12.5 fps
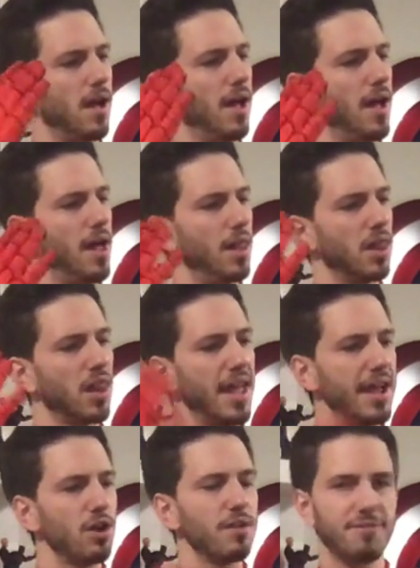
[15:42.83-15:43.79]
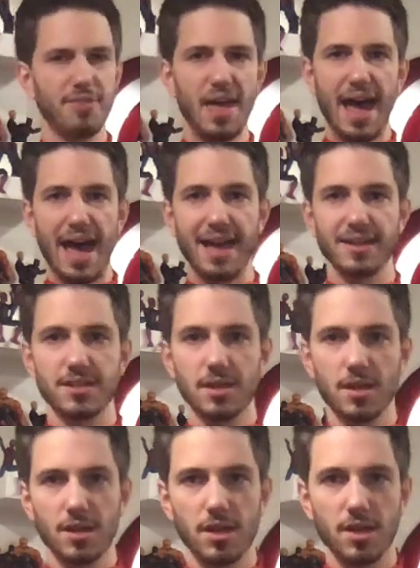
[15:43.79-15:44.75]
a layer of that
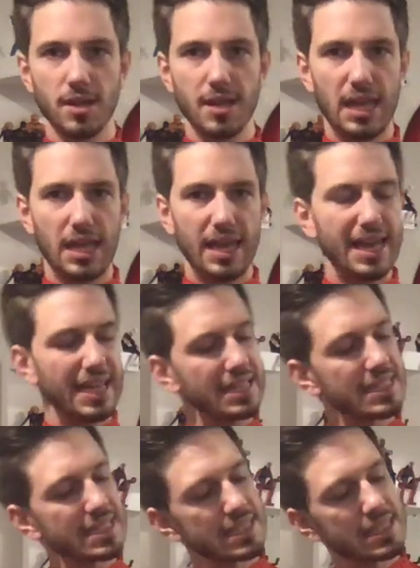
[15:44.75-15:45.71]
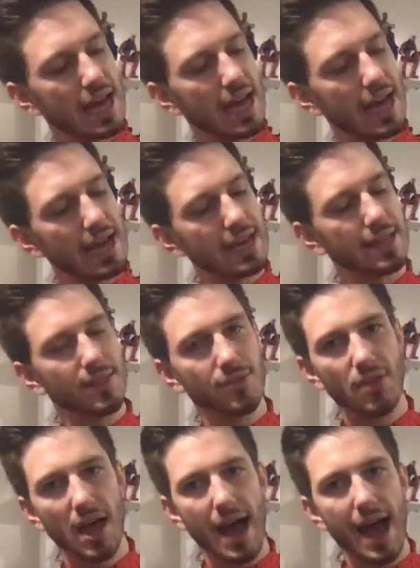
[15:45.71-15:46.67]
inside
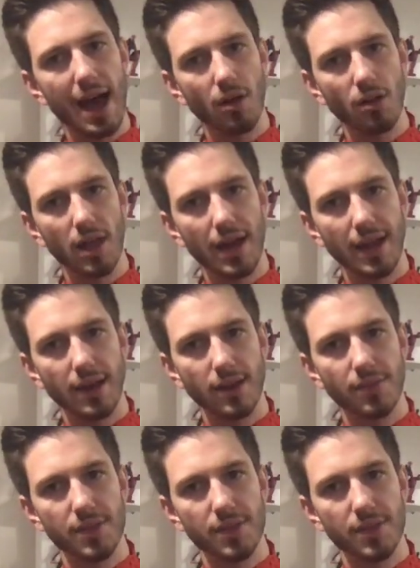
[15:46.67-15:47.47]
the outline,